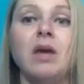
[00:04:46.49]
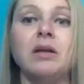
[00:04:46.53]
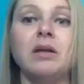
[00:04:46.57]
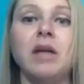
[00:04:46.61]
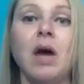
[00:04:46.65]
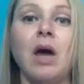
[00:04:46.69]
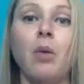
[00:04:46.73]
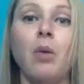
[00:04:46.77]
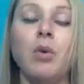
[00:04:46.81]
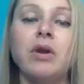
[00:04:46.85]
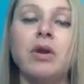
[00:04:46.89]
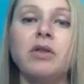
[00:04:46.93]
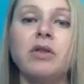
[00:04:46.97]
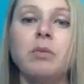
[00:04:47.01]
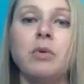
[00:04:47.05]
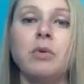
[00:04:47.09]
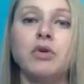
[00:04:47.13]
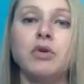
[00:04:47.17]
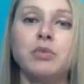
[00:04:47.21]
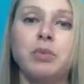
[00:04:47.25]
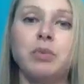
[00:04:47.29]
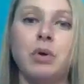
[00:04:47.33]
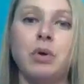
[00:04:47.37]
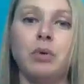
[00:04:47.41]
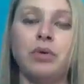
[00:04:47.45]
Now, one of the
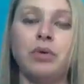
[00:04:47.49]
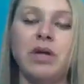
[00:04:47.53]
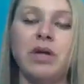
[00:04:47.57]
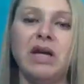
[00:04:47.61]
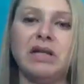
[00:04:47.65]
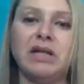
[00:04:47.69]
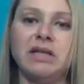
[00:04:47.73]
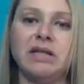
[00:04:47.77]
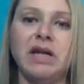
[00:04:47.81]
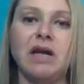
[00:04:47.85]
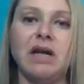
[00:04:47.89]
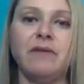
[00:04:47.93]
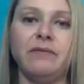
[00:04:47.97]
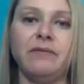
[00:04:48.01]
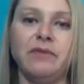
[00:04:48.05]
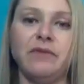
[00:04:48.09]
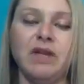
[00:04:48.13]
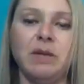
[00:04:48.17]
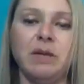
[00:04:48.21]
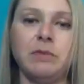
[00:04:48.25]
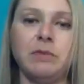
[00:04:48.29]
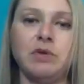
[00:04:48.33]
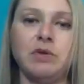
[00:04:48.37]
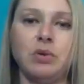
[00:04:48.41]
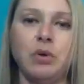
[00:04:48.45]
most potent
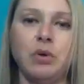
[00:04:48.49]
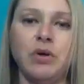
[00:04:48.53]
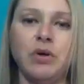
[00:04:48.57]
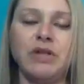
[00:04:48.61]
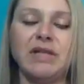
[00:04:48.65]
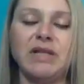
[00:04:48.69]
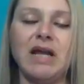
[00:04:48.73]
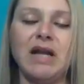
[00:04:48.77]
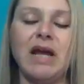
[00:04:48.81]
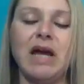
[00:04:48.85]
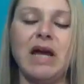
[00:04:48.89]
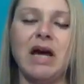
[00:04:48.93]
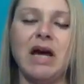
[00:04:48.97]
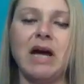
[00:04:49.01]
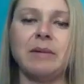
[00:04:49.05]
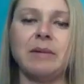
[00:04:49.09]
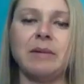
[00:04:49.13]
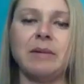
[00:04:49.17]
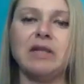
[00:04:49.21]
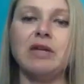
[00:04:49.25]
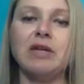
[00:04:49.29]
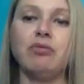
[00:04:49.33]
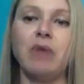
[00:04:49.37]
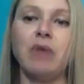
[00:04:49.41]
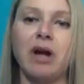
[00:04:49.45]
anti-inflammatories that I
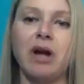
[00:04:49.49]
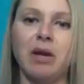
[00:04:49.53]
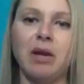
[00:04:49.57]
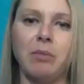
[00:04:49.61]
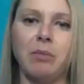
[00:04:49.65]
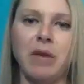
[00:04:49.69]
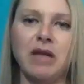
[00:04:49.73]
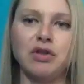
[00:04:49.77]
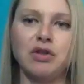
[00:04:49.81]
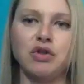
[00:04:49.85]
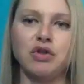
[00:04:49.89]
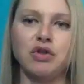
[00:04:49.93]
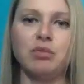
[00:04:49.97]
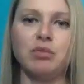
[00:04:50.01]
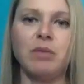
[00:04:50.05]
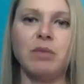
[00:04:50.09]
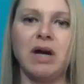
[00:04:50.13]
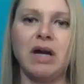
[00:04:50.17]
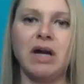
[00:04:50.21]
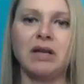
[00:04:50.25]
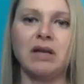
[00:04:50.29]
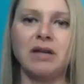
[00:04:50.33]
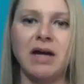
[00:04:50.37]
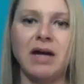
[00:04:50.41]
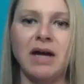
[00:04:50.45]
commonly recommend to
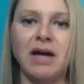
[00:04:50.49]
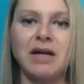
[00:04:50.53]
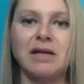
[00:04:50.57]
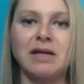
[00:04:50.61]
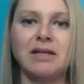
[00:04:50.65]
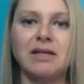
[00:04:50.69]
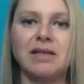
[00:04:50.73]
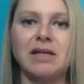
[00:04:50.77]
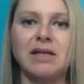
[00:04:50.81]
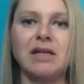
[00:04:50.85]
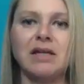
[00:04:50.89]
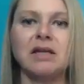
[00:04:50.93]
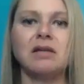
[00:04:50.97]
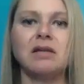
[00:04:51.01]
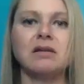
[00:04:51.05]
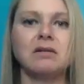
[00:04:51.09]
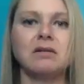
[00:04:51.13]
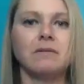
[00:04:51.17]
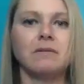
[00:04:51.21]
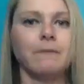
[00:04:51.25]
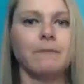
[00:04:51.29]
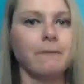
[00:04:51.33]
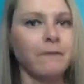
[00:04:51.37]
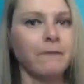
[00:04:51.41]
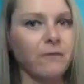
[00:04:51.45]
my clients is
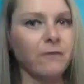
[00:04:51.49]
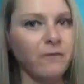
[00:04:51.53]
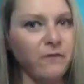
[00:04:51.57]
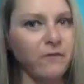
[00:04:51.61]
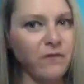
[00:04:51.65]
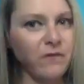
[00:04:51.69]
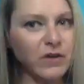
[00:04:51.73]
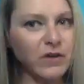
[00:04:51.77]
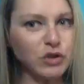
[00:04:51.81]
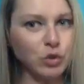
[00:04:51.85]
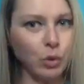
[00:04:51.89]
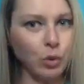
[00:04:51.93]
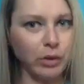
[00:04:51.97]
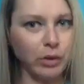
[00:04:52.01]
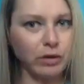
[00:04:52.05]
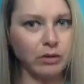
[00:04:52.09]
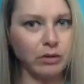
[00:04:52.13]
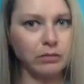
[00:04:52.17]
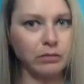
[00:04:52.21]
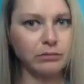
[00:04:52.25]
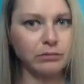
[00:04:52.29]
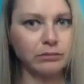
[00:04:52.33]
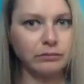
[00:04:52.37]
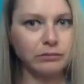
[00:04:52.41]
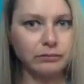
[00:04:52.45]
fish
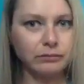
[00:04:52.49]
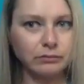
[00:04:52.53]
oil.